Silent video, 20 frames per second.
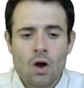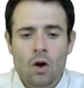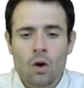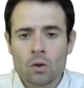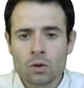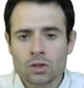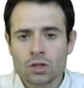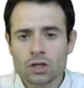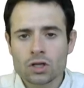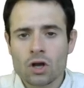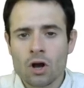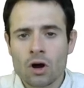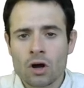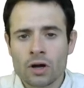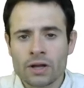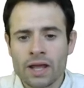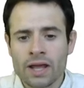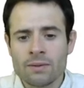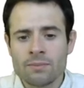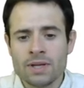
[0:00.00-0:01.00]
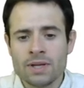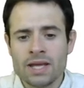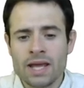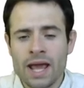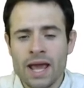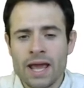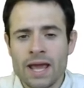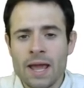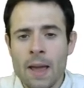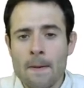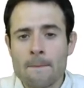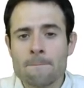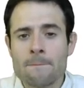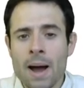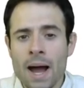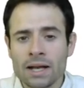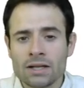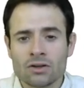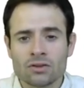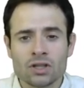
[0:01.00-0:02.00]
Or the car can be a
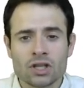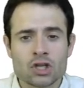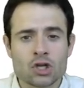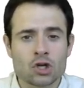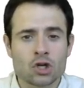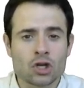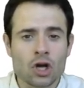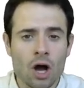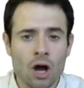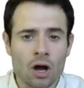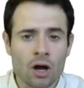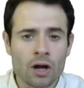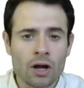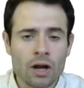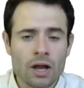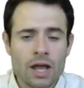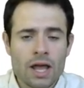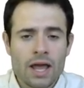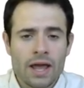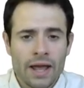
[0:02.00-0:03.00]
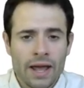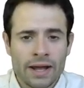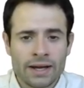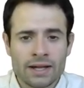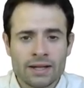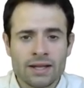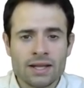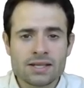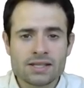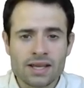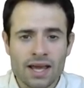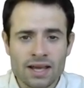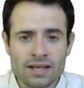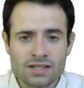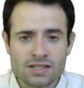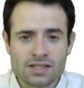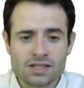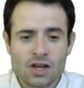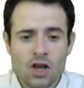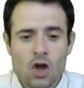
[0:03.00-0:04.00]
bad condition car, and in this
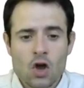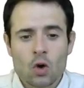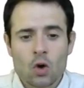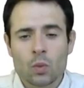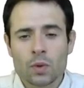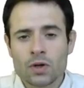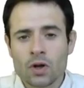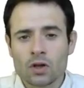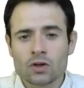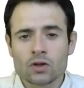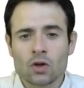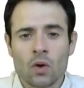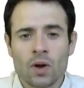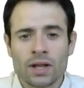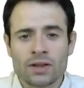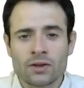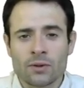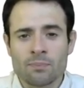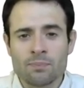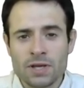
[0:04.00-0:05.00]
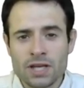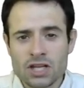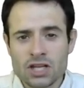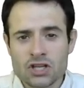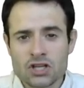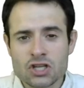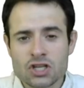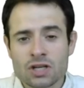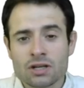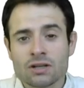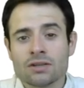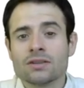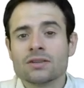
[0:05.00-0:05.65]
case, we don't call it a peach.